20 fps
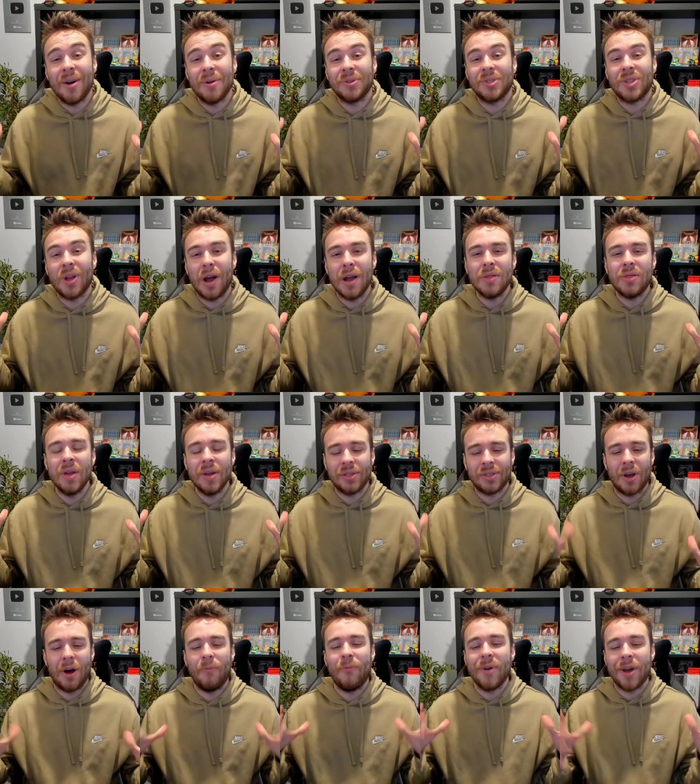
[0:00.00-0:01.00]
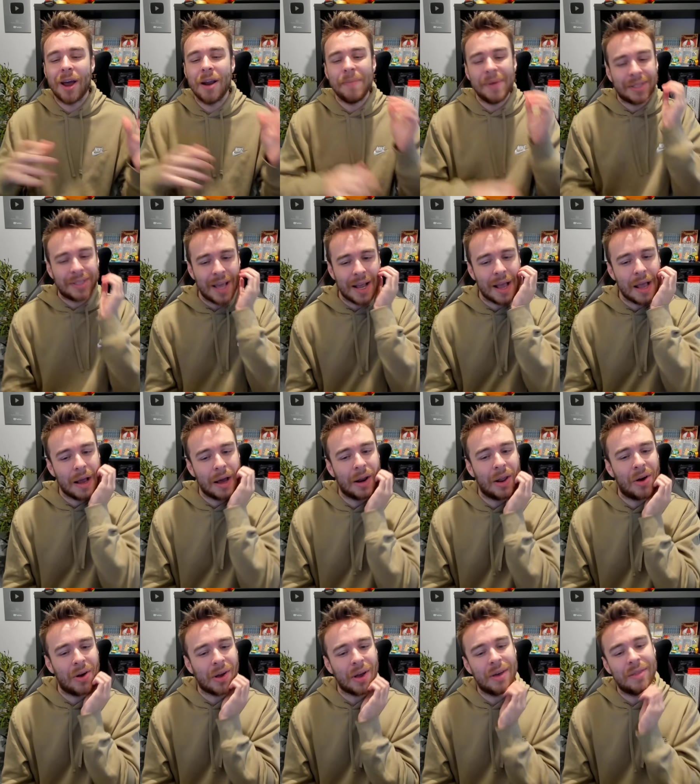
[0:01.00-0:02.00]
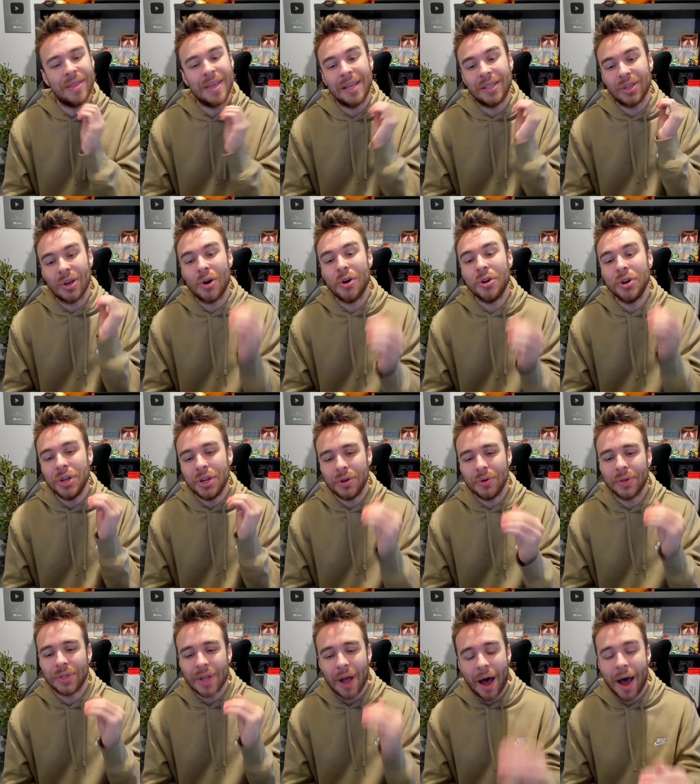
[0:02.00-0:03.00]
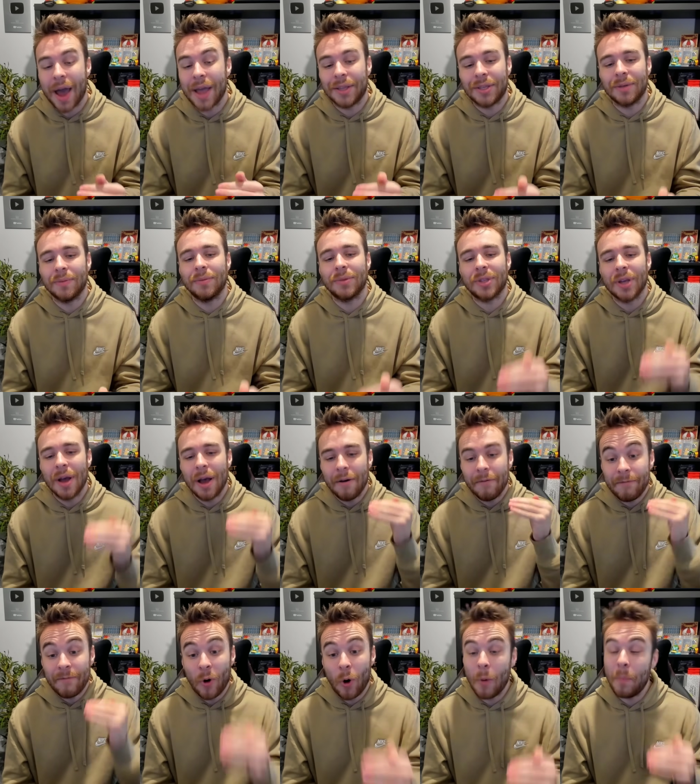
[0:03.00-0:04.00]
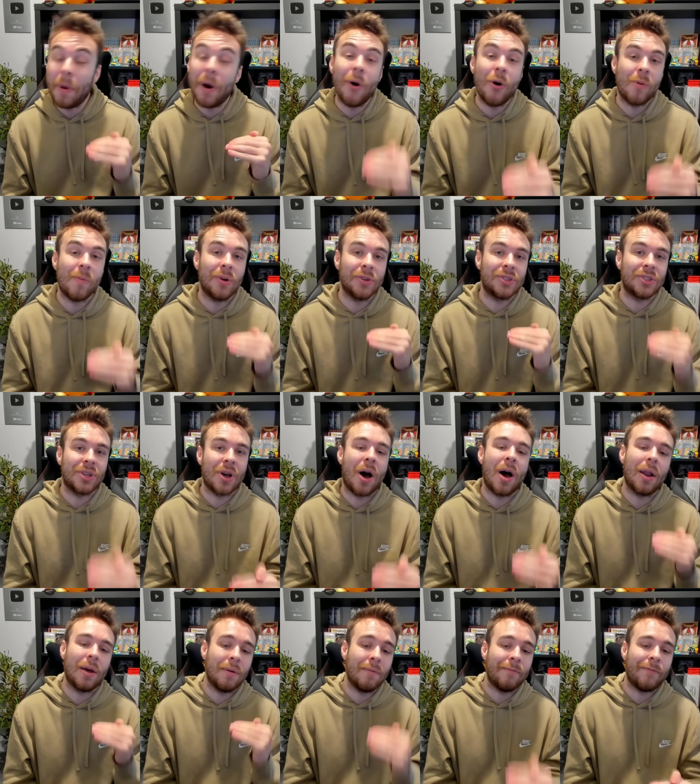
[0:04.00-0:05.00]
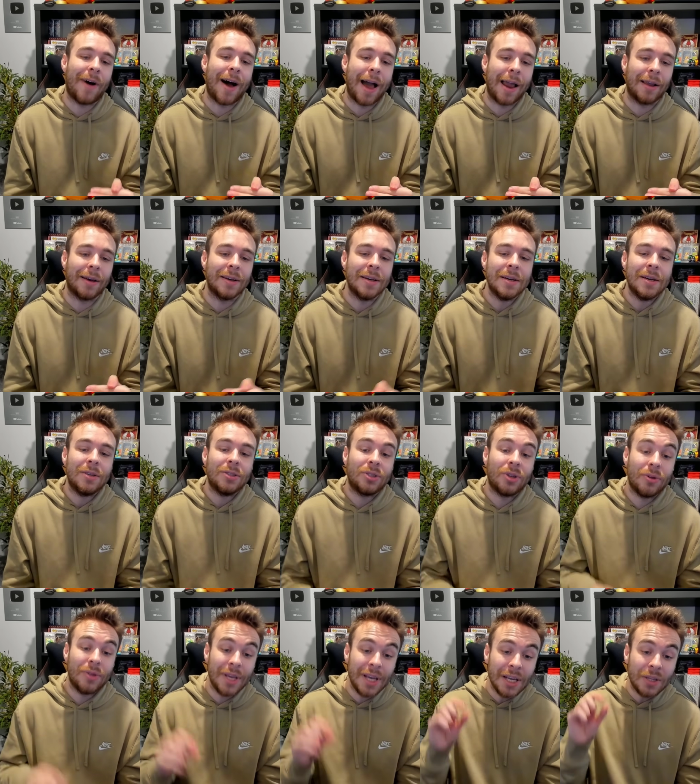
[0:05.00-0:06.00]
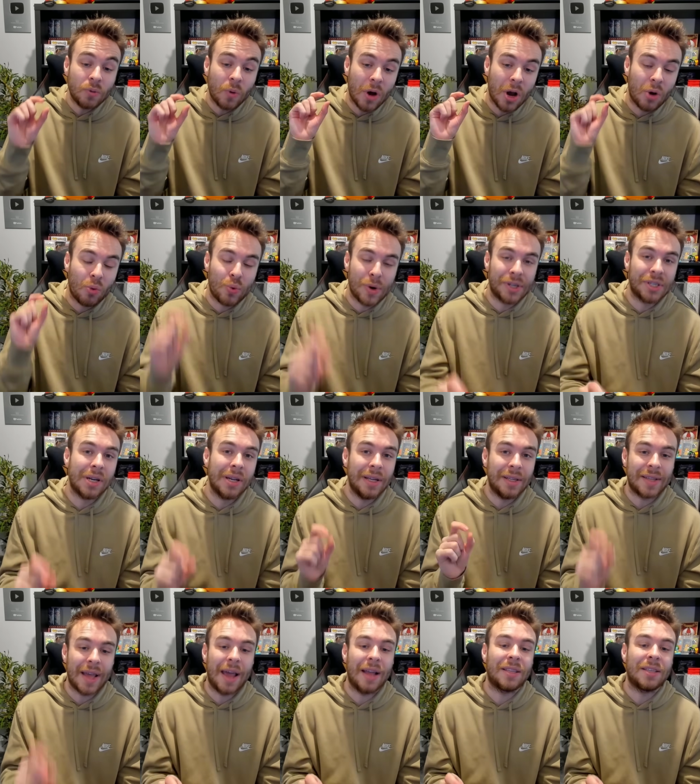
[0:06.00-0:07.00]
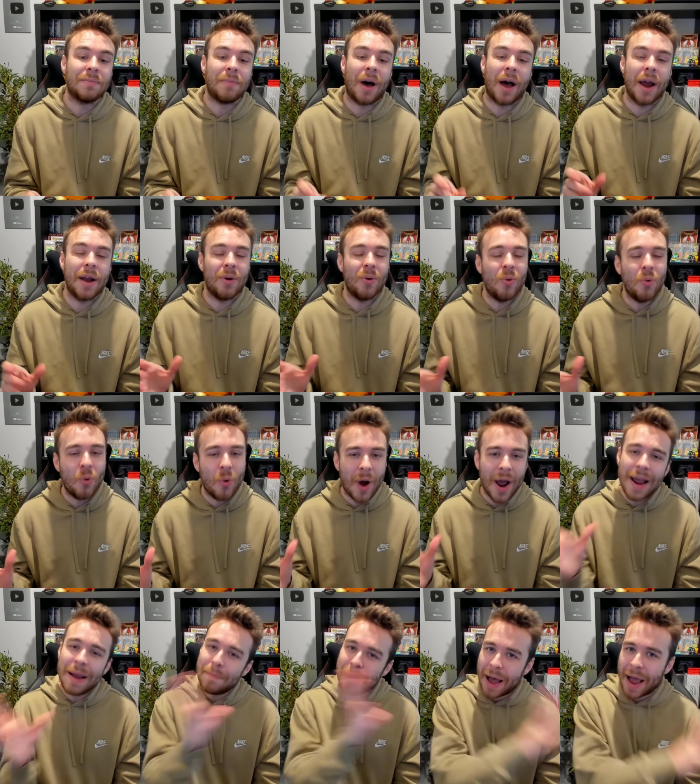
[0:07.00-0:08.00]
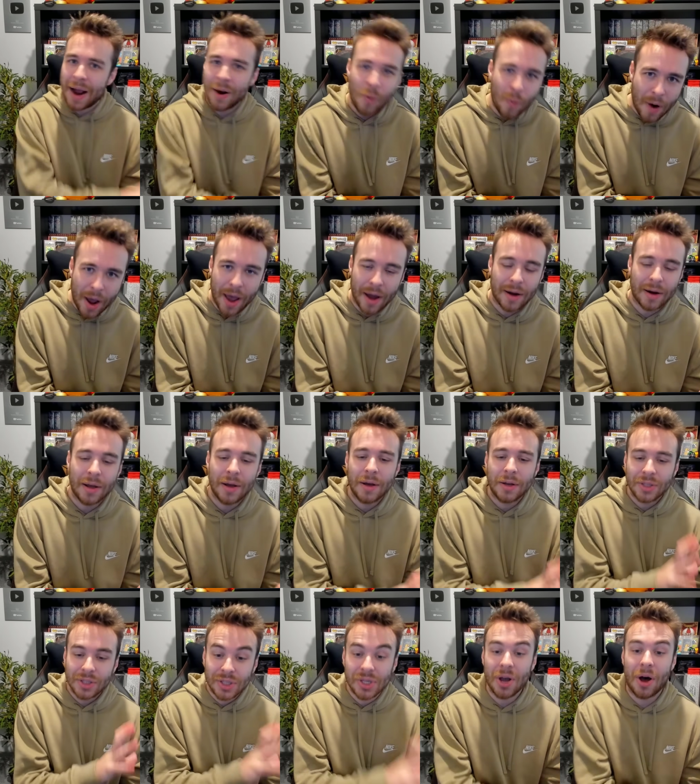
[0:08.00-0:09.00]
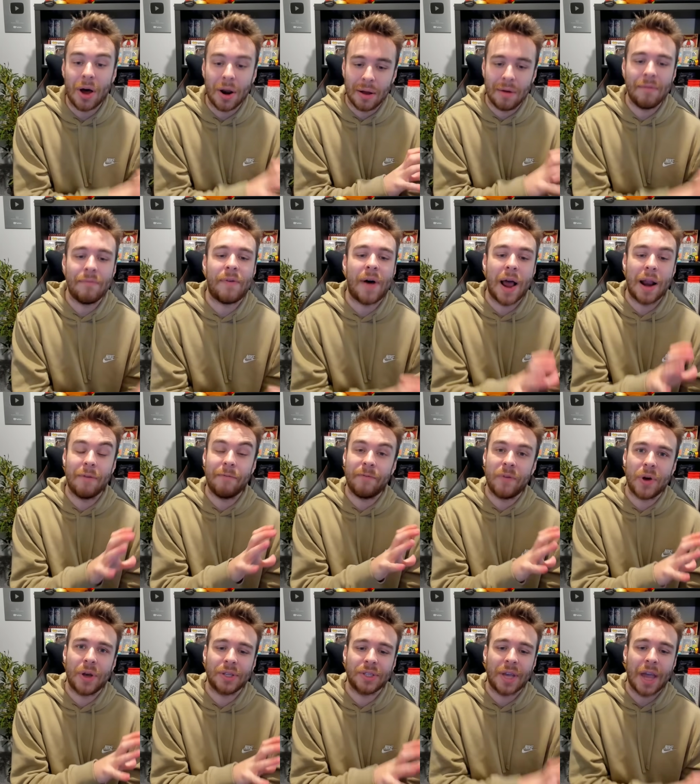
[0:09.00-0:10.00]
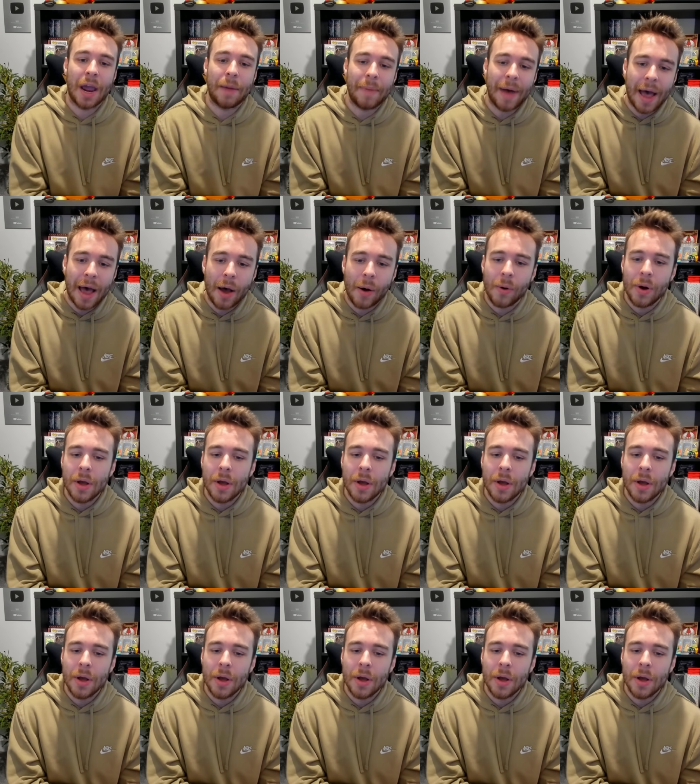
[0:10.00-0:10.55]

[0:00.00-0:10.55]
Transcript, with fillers: starting things off, we're going to be taking a look at these unused items for Pokemon Scarlet and Violet. So these were originally data mined way back when Scarlet and Violet first came out.